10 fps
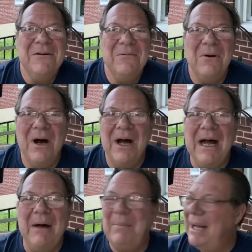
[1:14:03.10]
Well,
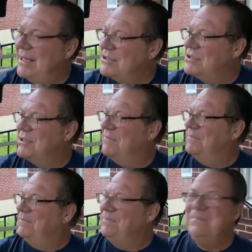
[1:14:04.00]
how about some
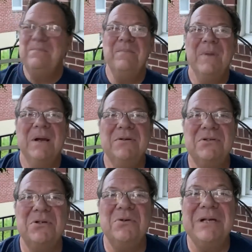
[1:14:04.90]

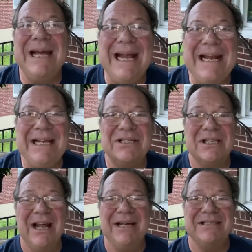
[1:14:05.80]
zucchini
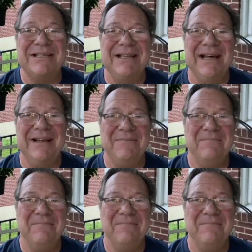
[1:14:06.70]
sliced thin?